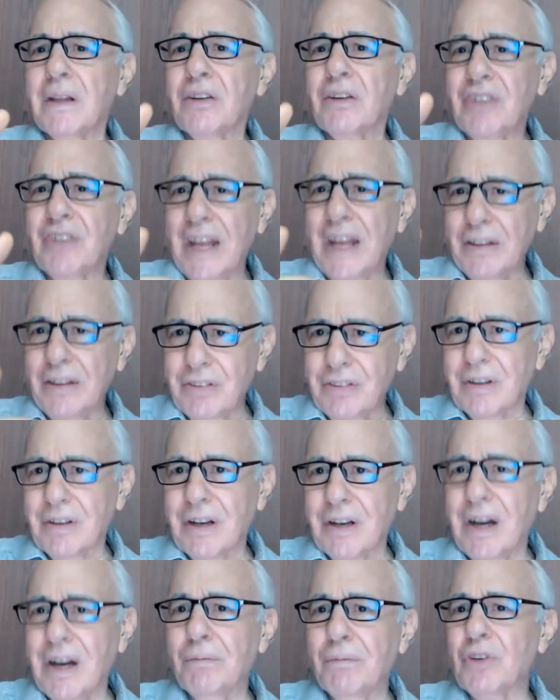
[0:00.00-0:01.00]
the sense
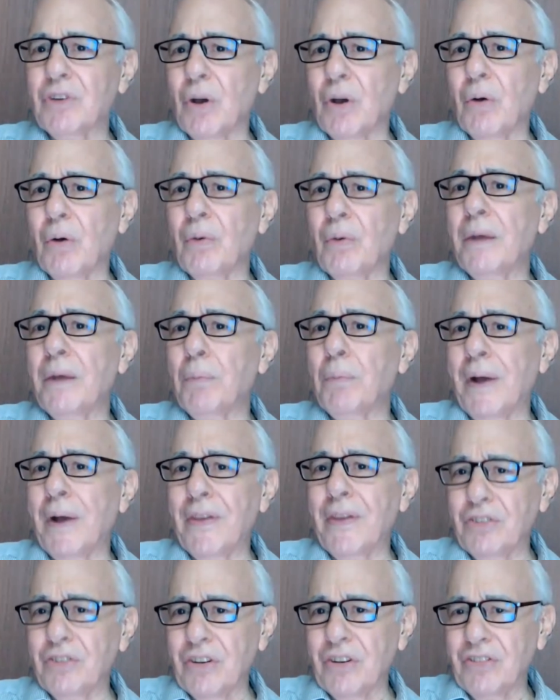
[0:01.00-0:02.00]
comes only
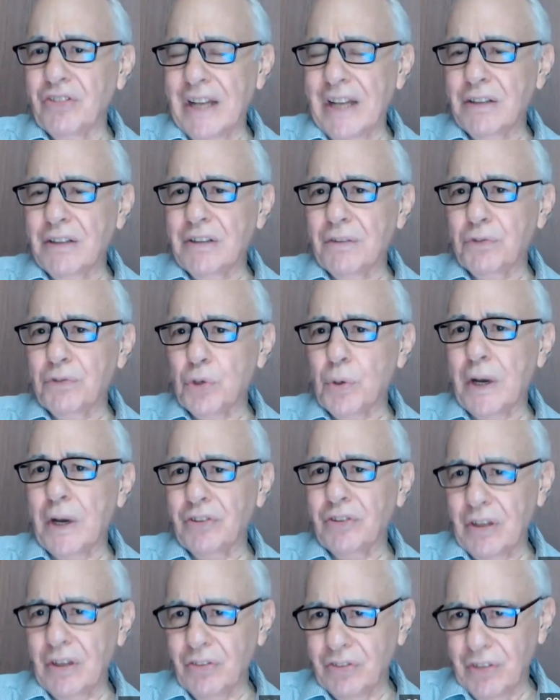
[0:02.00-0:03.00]
when there's a sense of
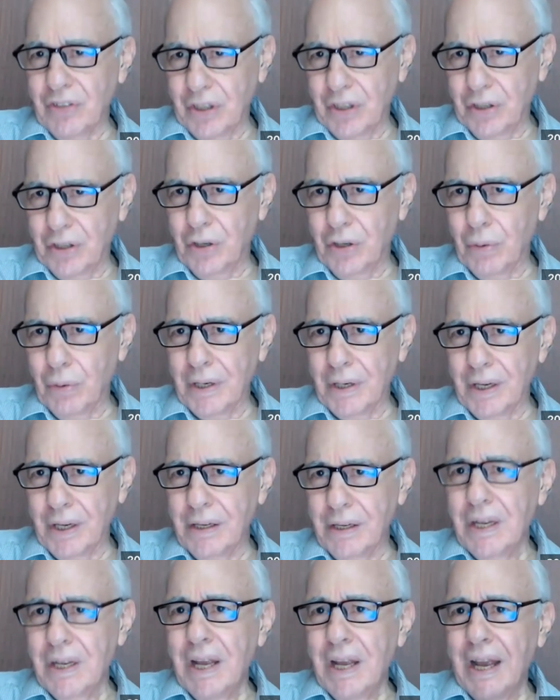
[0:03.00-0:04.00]
trust and
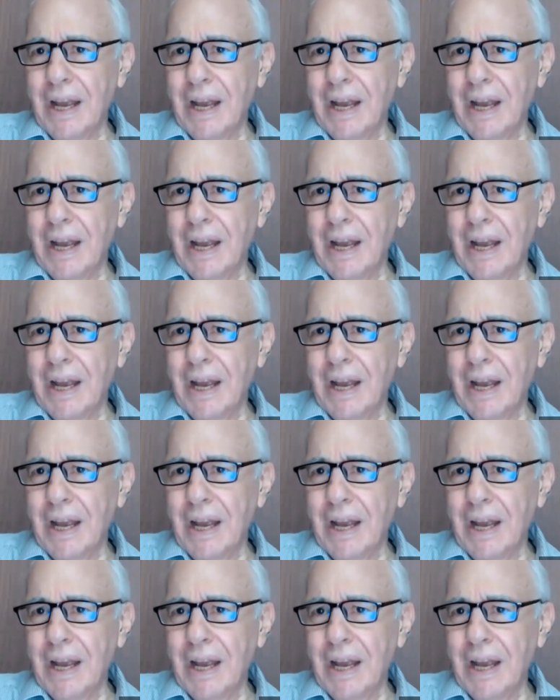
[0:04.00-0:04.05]
security.